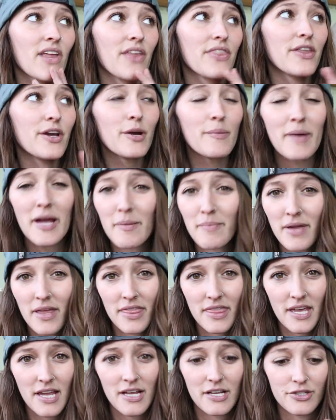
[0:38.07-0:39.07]
there may be
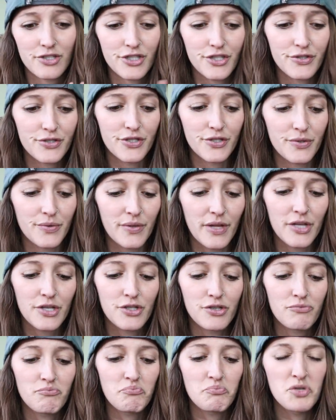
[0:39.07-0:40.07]
things you do
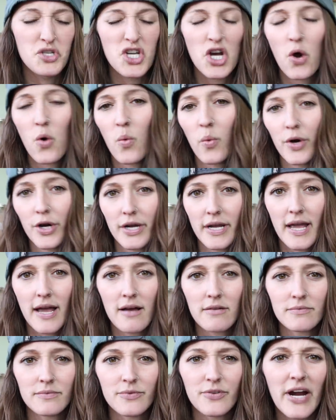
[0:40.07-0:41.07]
that don't work
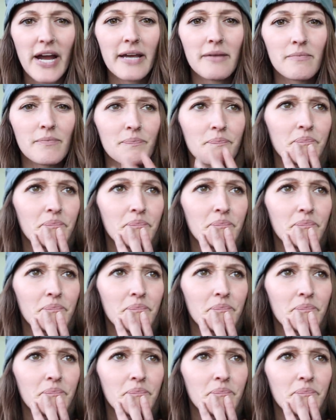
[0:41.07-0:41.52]
out, right?